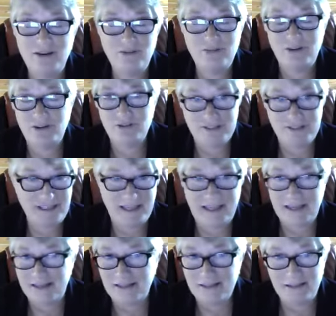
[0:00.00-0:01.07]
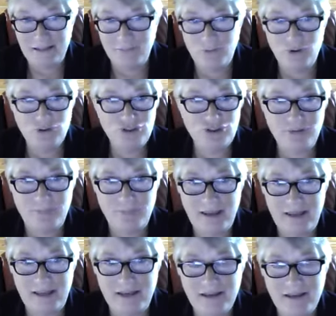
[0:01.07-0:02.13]
don't understand emotional
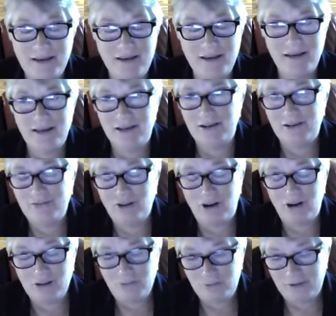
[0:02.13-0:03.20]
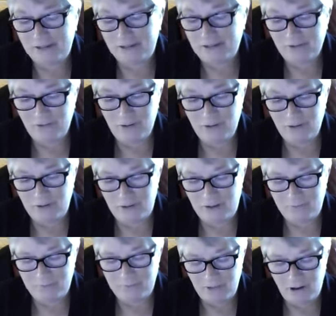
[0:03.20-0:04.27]
pain you know i've talked with several
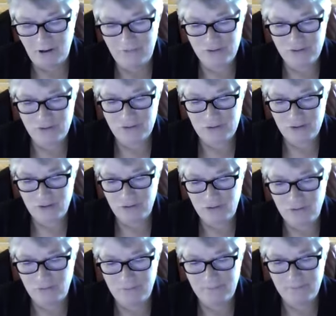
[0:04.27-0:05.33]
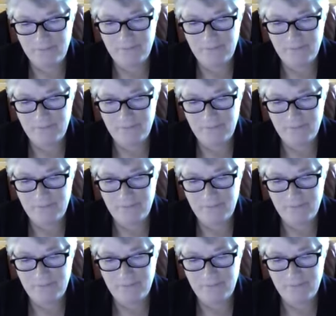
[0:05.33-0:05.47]
um, officers who